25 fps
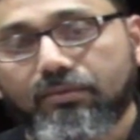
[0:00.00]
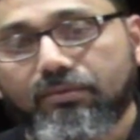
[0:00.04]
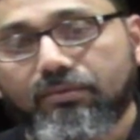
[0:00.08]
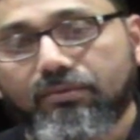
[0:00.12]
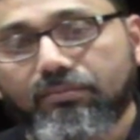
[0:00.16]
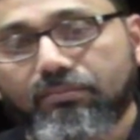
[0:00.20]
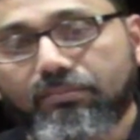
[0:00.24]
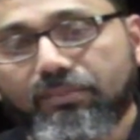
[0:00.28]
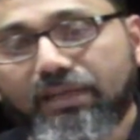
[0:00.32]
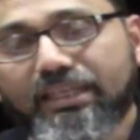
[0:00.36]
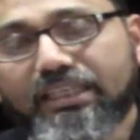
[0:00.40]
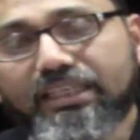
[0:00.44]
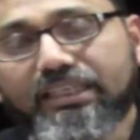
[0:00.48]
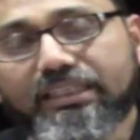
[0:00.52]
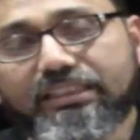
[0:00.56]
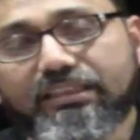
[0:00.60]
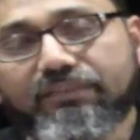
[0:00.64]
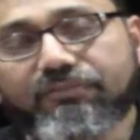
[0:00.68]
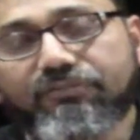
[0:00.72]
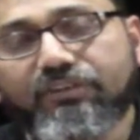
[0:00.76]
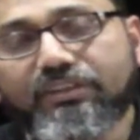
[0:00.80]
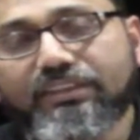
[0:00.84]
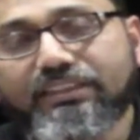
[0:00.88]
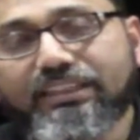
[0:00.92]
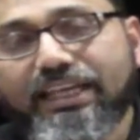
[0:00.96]
many
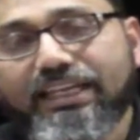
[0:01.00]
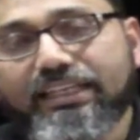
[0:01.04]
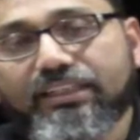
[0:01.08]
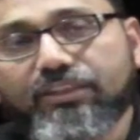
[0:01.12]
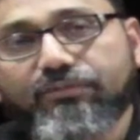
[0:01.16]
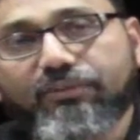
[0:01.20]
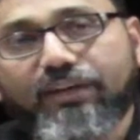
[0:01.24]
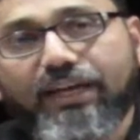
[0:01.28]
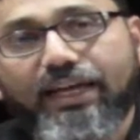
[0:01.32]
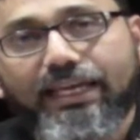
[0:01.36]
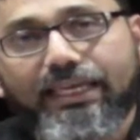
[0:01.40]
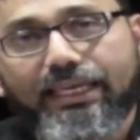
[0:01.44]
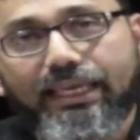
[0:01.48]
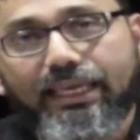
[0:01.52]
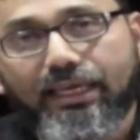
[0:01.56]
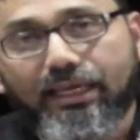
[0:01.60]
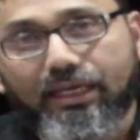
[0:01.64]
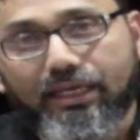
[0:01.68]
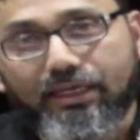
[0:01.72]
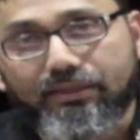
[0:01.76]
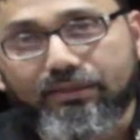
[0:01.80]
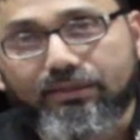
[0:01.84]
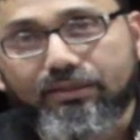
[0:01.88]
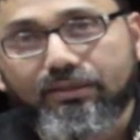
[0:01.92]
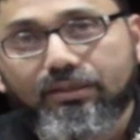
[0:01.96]
different kind of
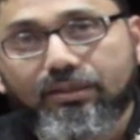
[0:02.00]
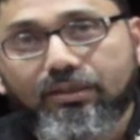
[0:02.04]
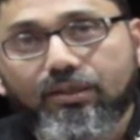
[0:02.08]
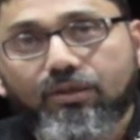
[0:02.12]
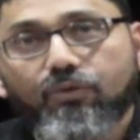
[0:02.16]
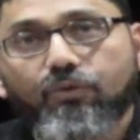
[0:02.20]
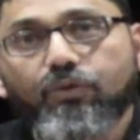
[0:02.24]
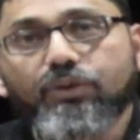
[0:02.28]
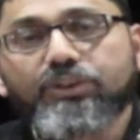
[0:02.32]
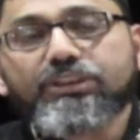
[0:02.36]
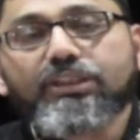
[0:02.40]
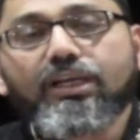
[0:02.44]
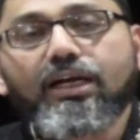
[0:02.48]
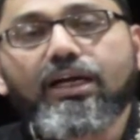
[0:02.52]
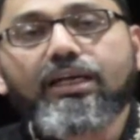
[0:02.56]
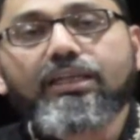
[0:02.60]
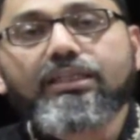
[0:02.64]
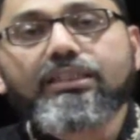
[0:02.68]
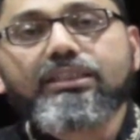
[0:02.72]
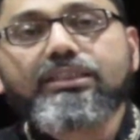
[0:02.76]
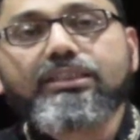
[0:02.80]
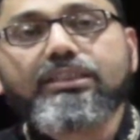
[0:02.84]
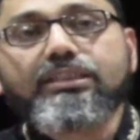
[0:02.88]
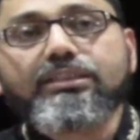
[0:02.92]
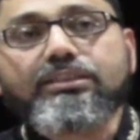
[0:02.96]
ayat which are
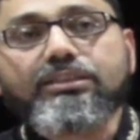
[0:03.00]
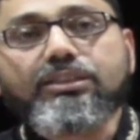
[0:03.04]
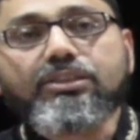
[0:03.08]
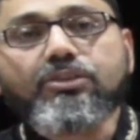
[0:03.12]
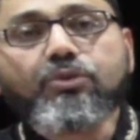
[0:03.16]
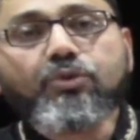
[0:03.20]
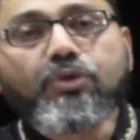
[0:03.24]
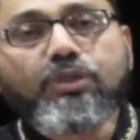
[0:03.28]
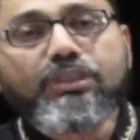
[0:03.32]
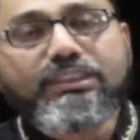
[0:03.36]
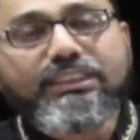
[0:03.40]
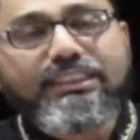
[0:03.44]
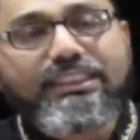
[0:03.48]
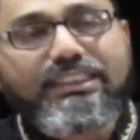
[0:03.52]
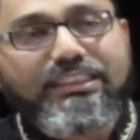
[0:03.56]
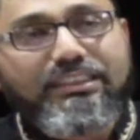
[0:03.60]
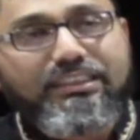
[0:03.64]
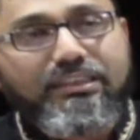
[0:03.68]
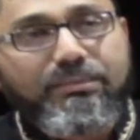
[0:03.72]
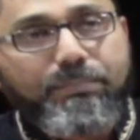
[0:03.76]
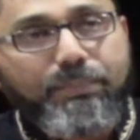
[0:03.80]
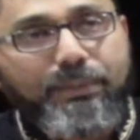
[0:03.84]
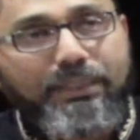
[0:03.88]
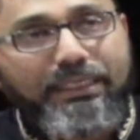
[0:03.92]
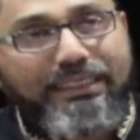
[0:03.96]
continuously
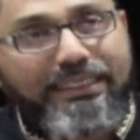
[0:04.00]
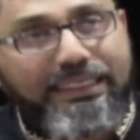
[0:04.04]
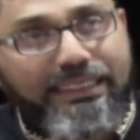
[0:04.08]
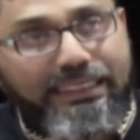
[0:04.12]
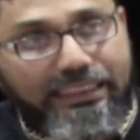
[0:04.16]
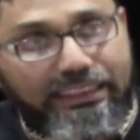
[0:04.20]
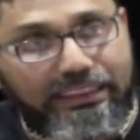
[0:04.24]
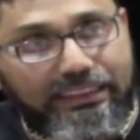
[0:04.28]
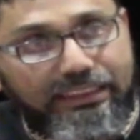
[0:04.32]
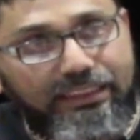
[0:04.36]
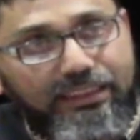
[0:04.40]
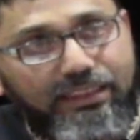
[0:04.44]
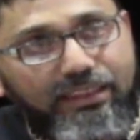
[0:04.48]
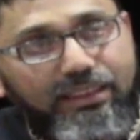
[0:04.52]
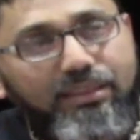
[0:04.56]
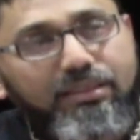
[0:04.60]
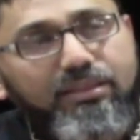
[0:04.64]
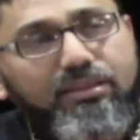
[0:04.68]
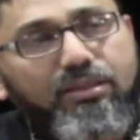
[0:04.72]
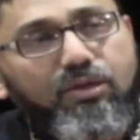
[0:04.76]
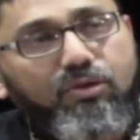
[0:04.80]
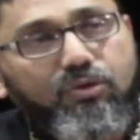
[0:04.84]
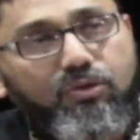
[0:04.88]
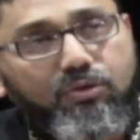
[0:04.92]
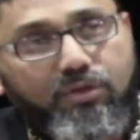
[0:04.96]
repeating in
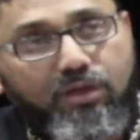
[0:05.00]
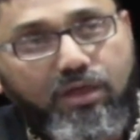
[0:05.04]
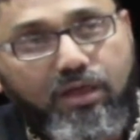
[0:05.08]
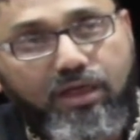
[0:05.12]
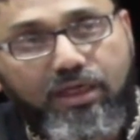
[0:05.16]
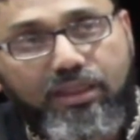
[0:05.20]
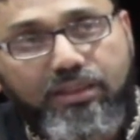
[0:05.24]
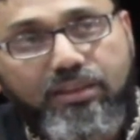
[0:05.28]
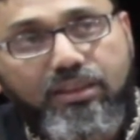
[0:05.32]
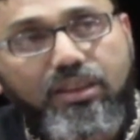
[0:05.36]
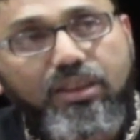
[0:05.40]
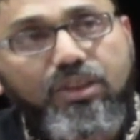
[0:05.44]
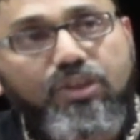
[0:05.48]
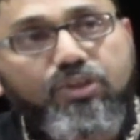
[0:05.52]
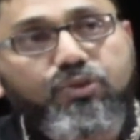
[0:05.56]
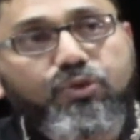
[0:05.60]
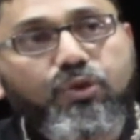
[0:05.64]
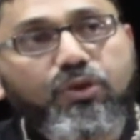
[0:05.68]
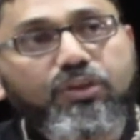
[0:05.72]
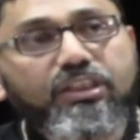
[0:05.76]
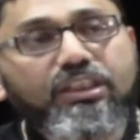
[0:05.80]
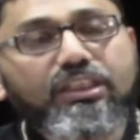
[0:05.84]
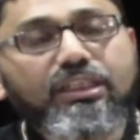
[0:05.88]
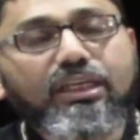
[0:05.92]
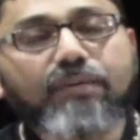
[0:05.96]
the Quran
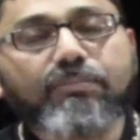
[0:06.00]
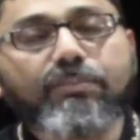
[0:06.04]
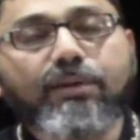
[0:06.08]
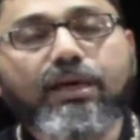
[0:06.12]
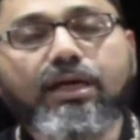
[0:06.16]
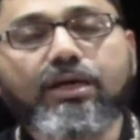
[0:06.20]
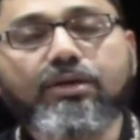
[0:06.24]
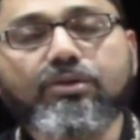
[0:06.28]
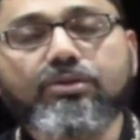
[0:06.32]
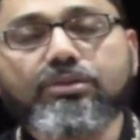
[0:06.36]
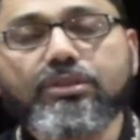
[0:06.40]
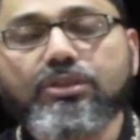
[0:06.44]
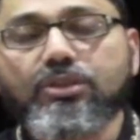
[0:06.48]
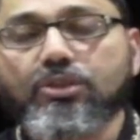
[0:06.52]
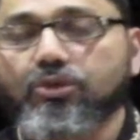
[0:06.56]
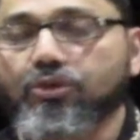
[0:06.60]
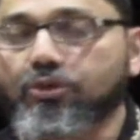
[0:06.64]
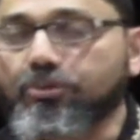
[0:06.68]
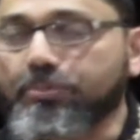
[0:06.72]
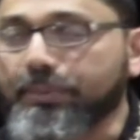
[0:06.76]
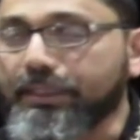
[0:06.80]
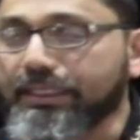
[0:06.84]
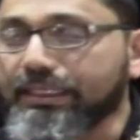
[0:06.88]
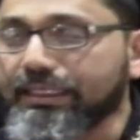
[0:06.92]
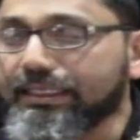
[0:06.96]
talking about
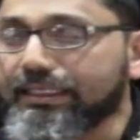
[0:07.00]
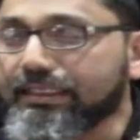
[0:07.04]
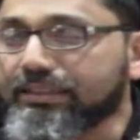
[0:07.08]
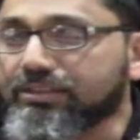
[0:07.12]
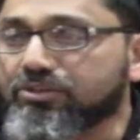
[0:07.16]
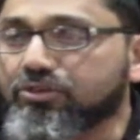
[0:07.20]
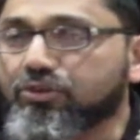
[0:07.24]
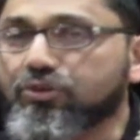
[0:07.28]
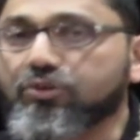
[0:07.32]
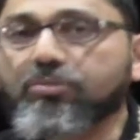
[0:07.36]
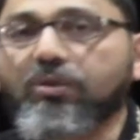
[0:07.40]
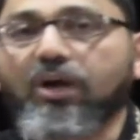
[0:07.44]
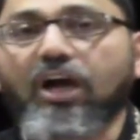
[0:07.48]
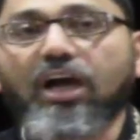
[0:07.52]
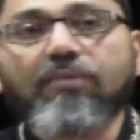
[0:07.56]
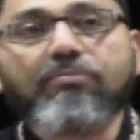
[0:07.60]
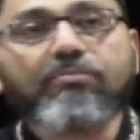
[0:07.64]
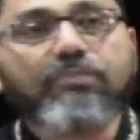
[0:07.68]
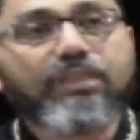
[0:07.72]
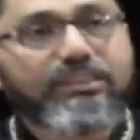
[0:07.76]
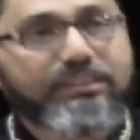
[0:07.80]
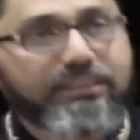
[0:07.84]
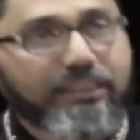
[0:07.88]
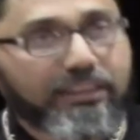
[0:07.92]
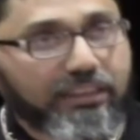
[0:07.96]
obedience to
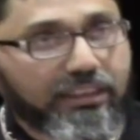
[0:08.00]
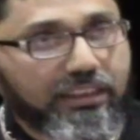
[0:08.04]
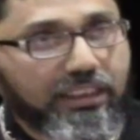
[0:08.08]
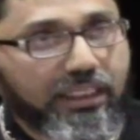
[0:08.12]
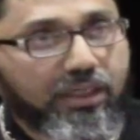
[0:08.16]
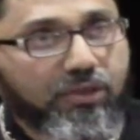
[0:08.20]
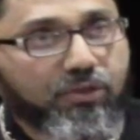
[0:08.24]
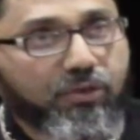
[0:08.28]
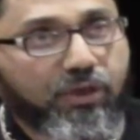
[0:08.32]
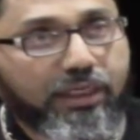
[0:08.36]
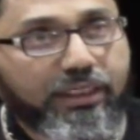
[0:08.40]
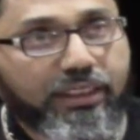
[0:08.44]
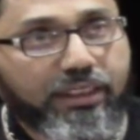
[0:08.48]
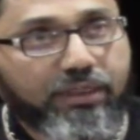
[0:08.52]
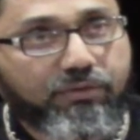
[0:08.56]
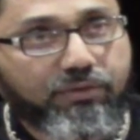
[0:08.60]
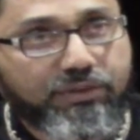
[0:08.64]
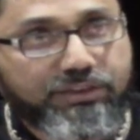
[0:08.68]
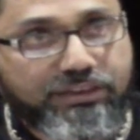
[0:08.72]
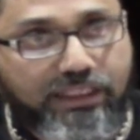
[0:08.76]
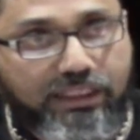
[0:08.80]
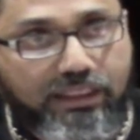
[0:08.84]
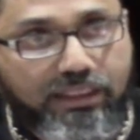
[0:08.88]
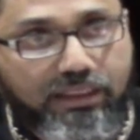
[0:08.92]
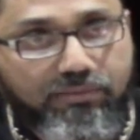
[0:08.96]
Muhammad sallallahu alaihi
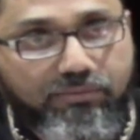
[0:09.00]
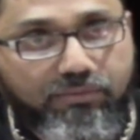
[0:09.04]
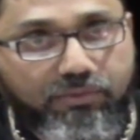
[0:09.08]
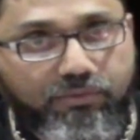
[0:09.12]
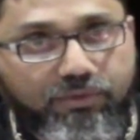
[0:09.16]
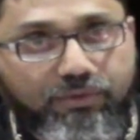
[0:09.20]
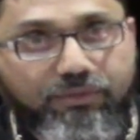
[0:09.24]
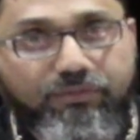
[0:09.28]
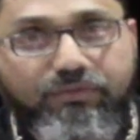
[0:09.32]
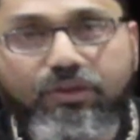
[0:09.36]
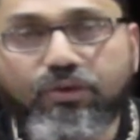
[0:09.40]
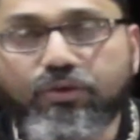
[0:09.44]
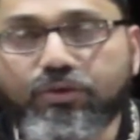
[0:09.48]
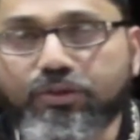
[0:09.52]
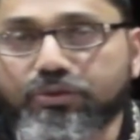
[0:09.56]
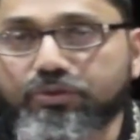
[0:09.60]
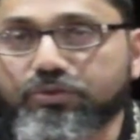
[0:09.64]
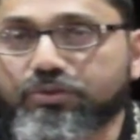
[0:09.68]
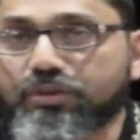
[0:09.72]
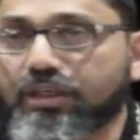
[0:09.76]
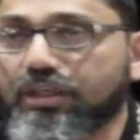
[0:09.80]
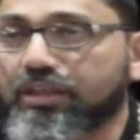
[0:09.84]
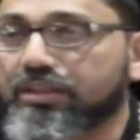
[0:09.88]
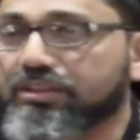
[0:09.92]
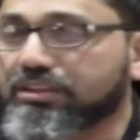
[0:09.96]
wasallam when we look into
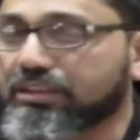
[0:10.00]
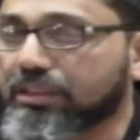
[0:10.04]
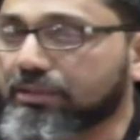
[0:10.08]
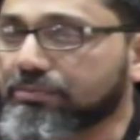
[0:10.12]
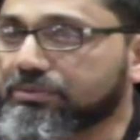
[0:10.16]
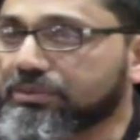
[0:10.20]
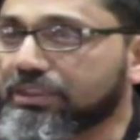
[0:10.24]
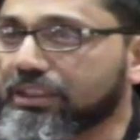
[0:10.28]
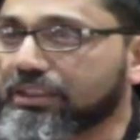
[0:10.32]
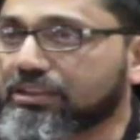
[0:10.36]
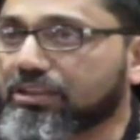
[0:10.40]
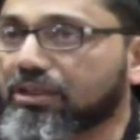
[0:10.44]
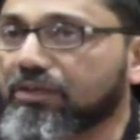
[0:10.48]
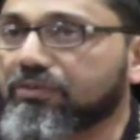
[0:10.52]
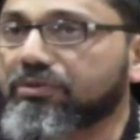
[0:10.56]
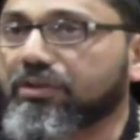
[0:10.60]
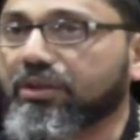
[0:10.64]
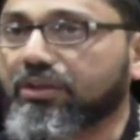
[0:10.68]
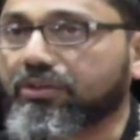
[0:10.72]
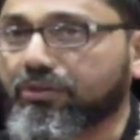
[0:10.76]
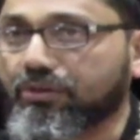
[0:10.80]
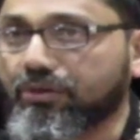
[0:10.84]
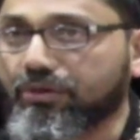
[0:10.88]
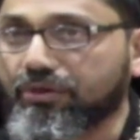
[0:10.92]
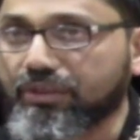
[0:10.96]
the subject of the
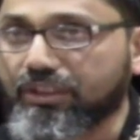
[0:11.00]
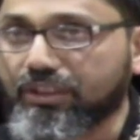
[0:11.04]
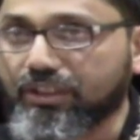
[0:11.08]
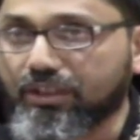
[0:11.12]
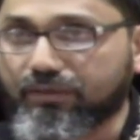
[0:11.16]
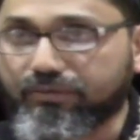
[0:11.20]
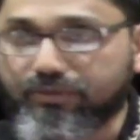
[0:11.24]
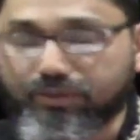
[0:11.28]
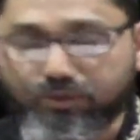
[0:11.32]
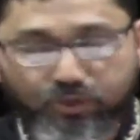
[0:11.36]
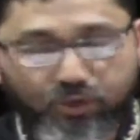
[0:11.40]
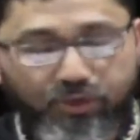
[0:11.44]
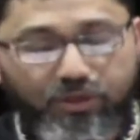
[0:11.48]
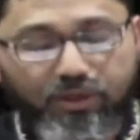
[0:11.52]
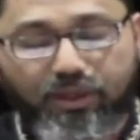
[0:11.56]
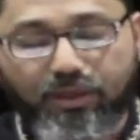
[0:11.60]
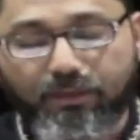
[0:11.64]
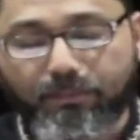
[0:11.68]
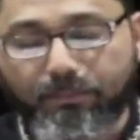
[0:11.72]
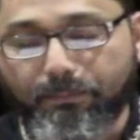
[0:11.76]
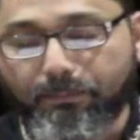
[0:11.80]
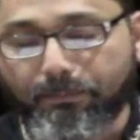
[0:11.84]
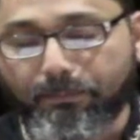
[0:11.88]
authority of the sunnah